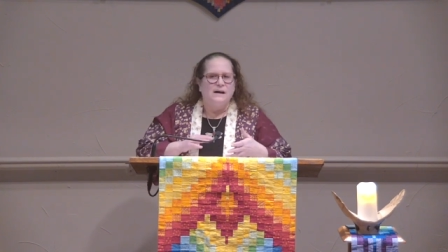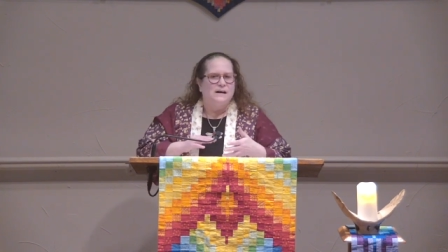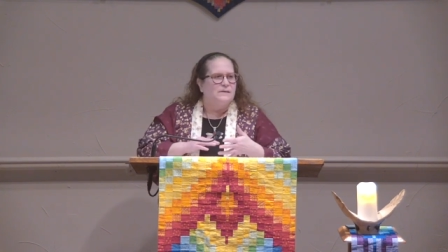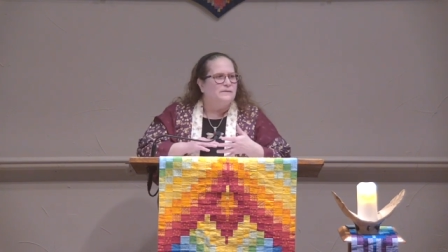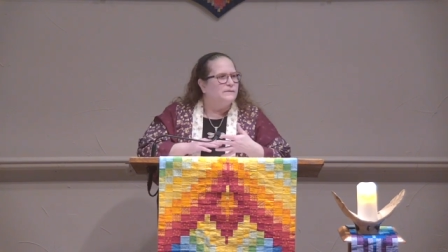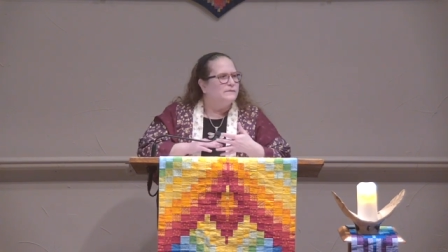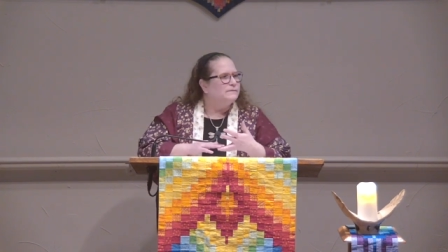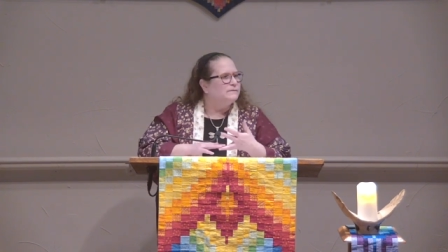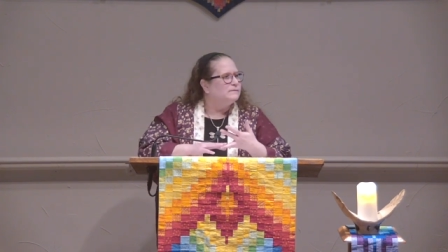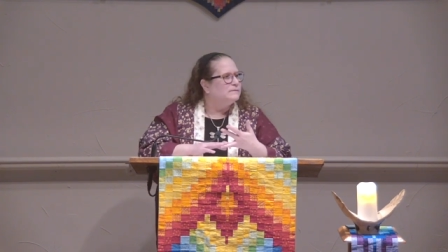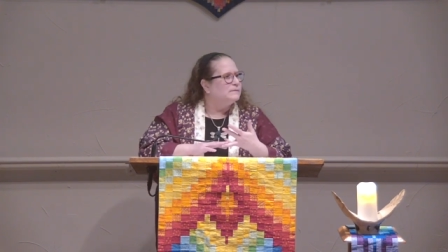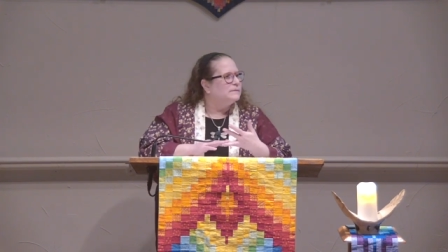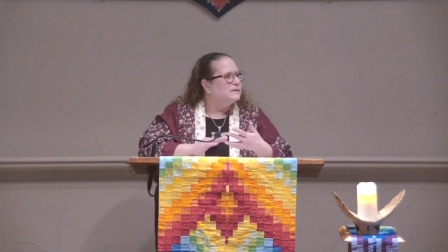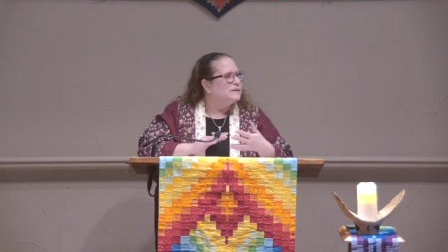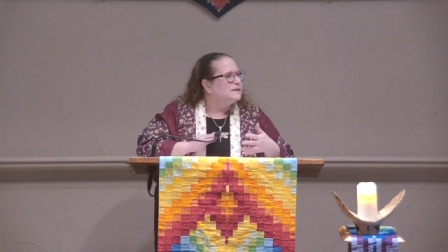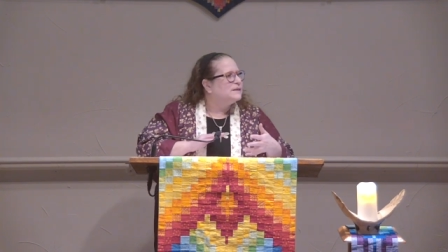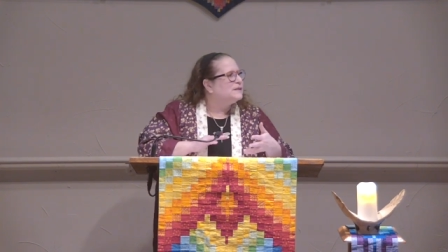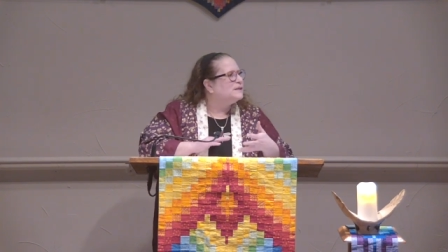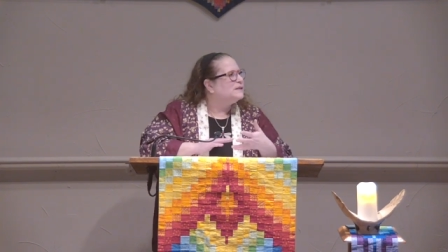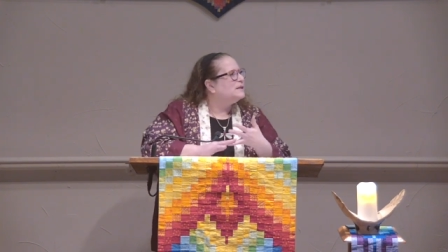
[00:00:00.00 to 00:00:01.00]
of
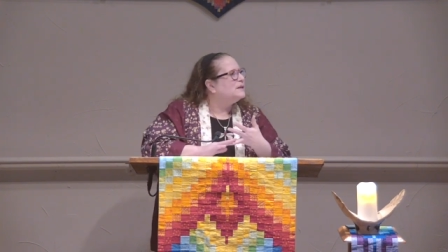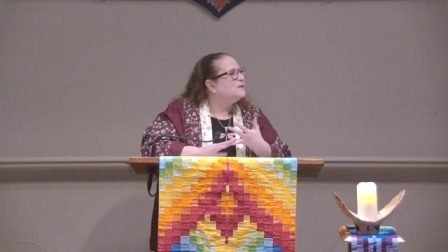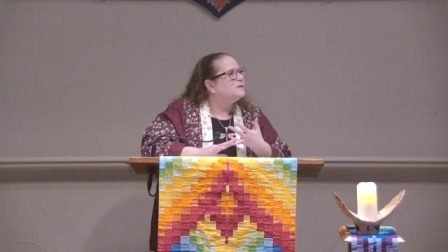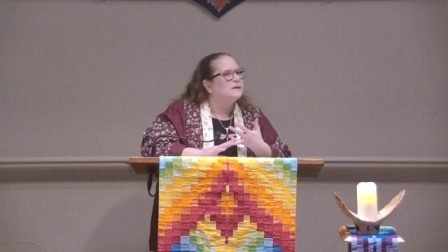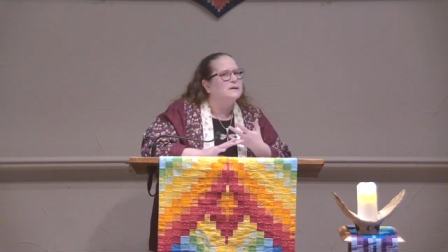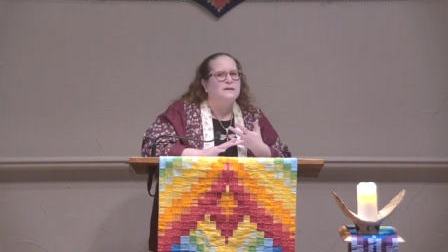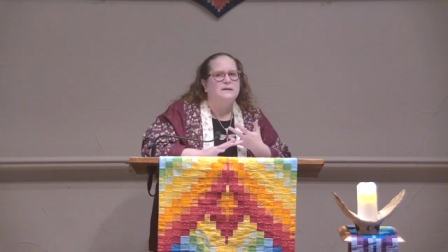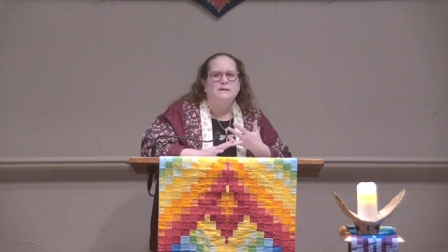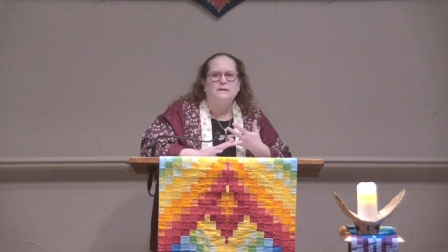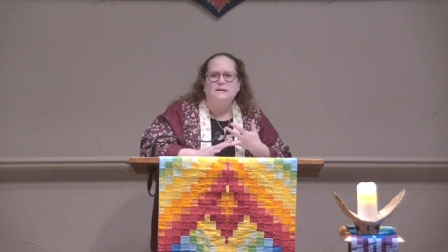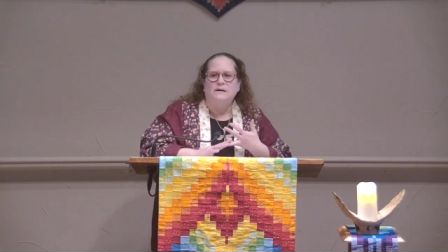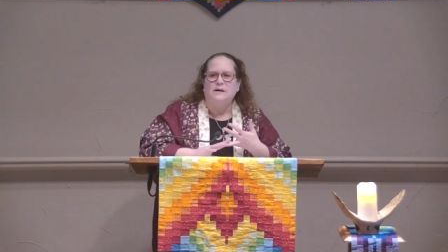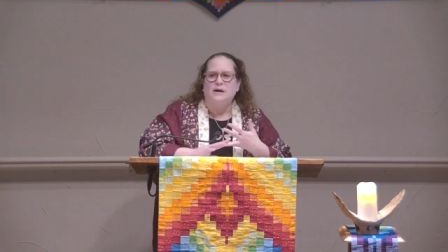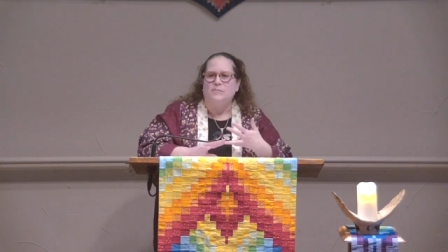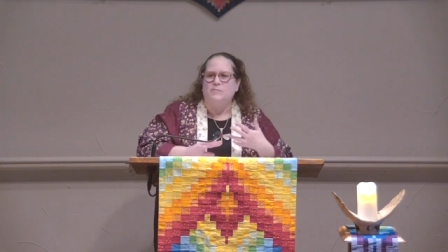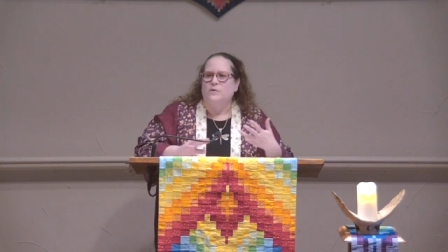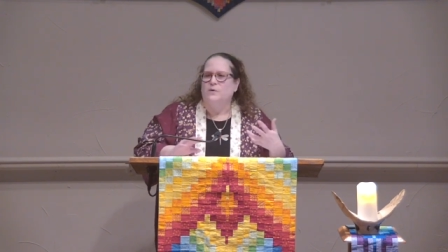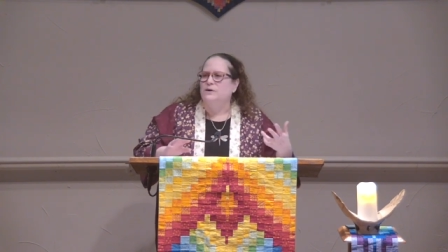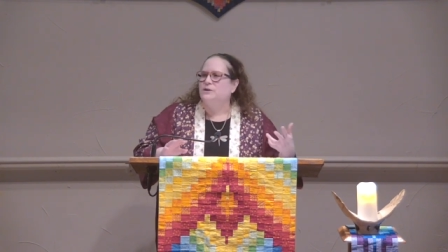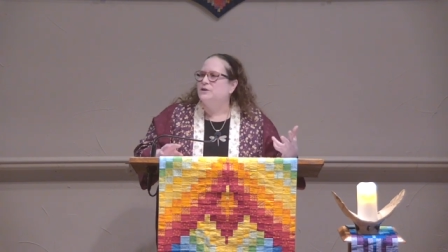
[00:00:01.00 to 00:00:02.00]
secret
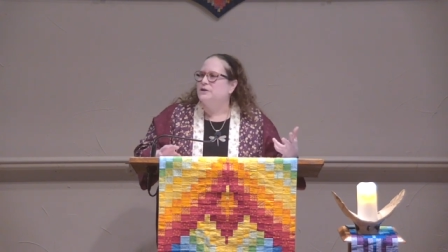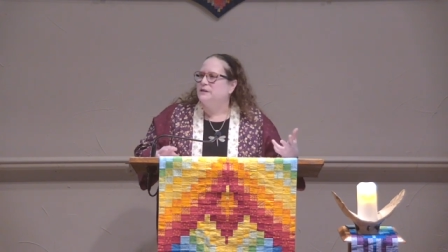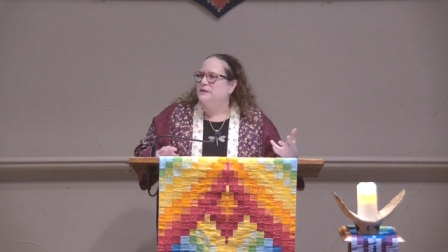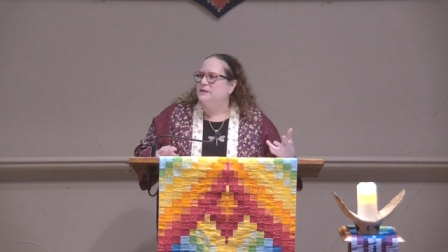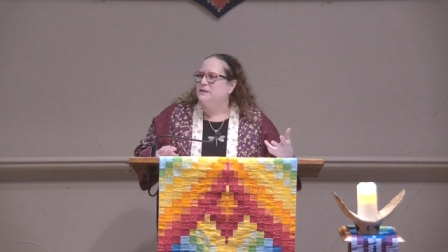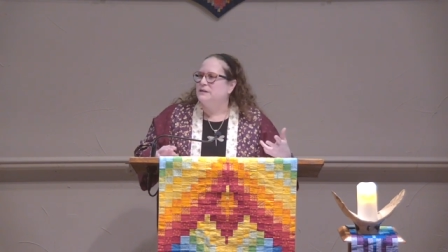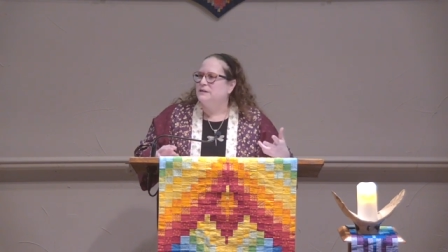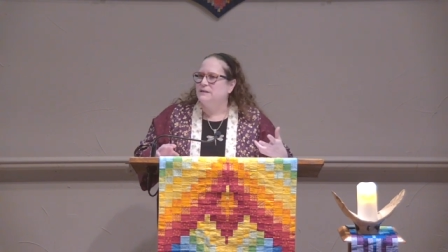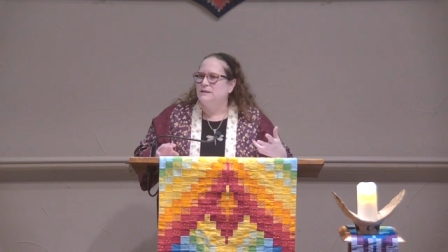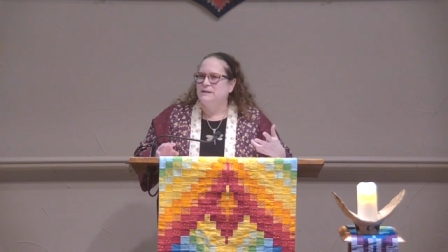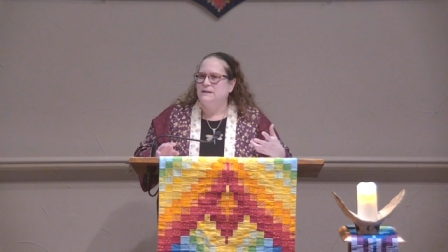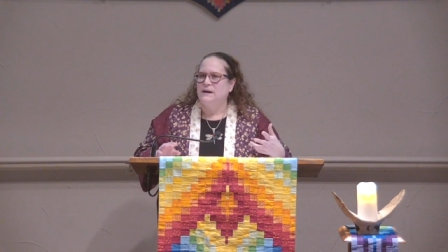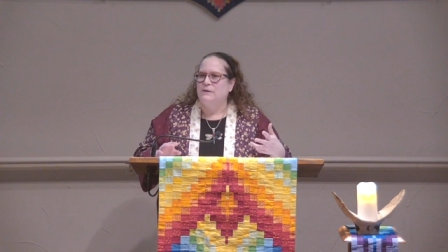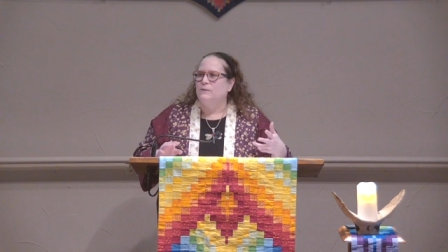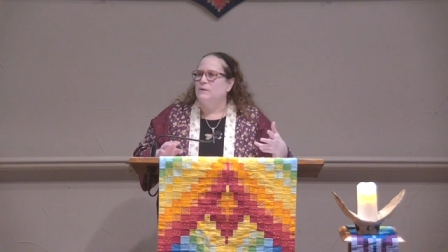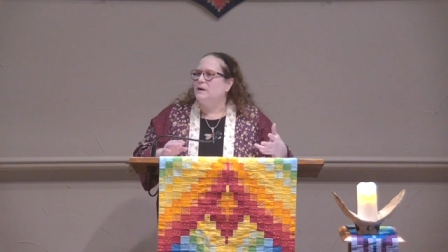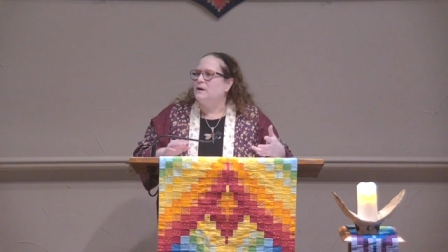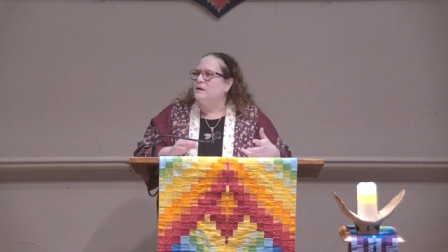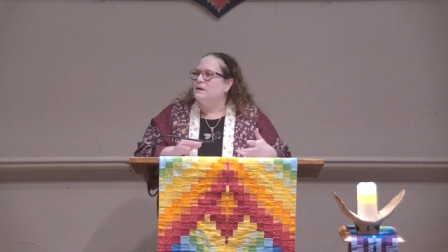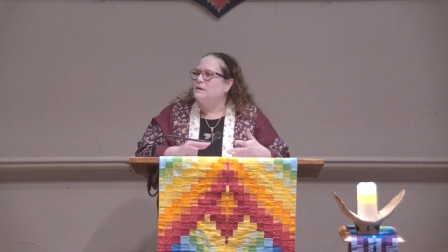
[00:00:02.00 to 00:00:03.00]
abortions
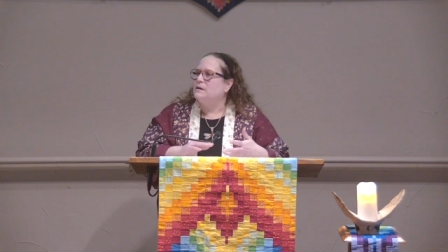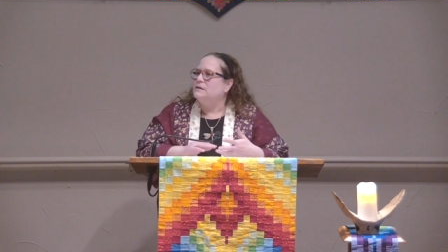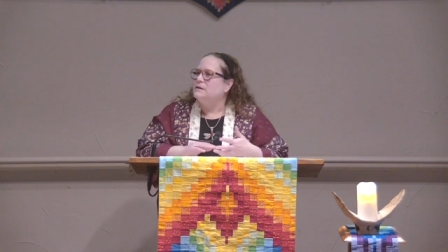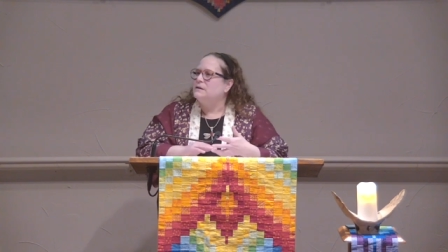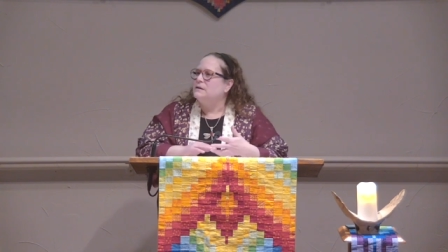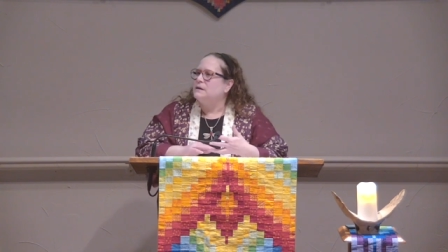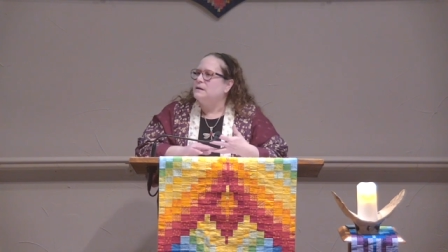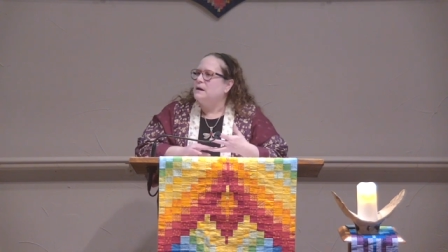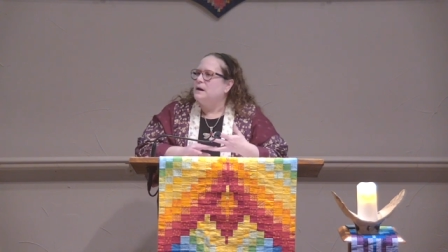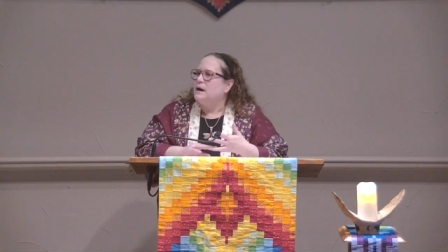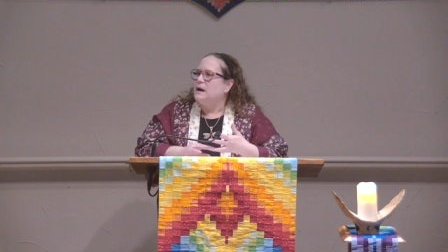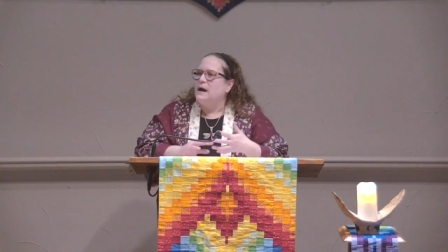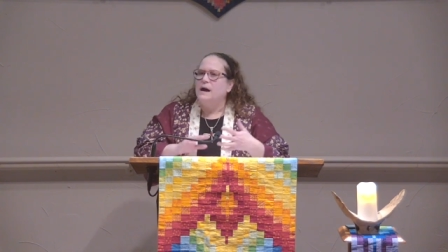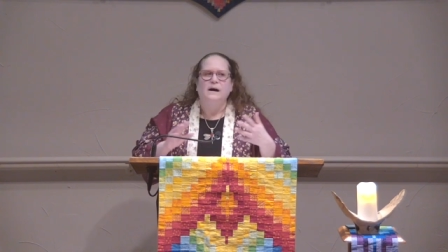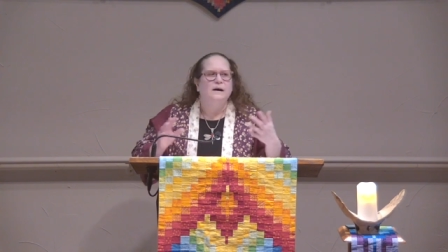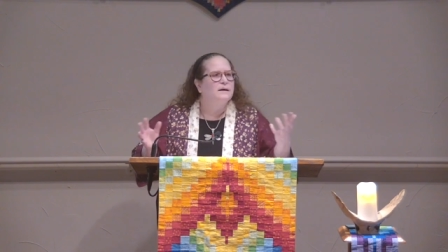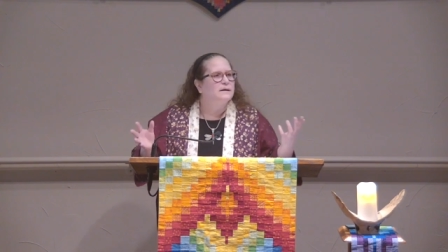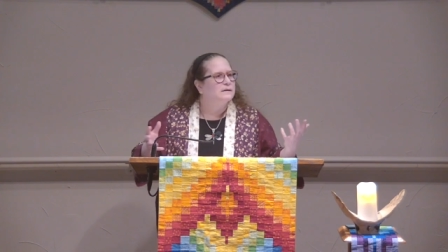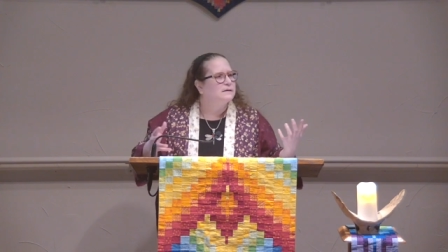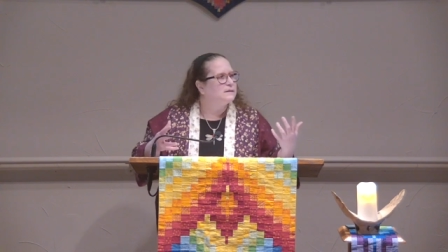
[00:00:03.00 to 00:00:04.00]
that were
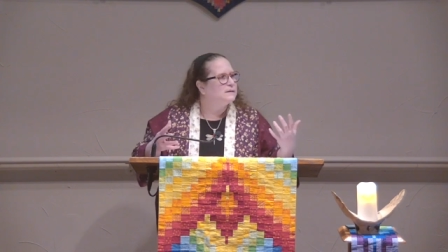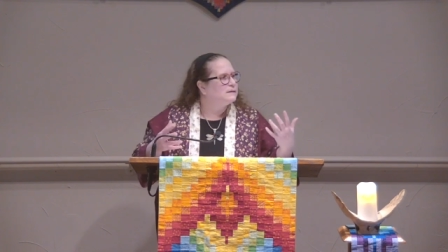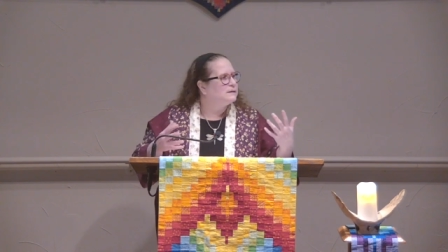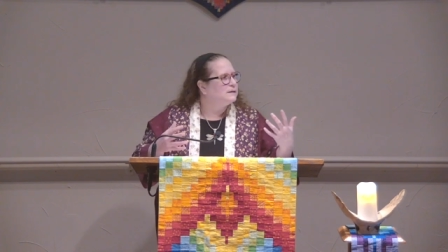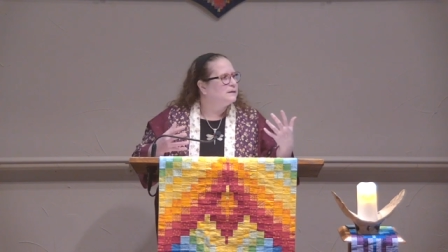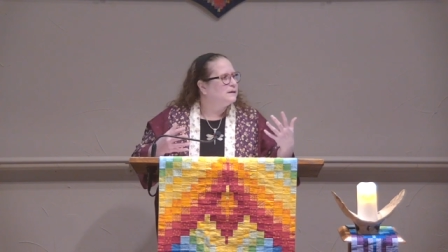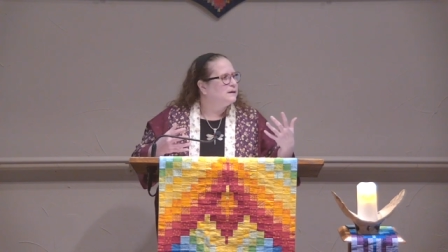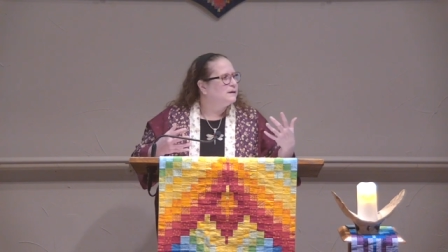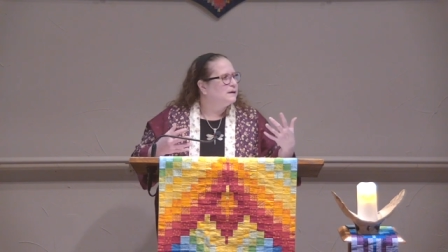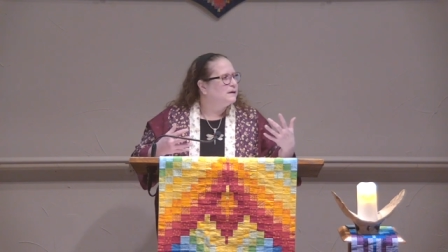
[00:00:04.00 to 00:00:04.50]
held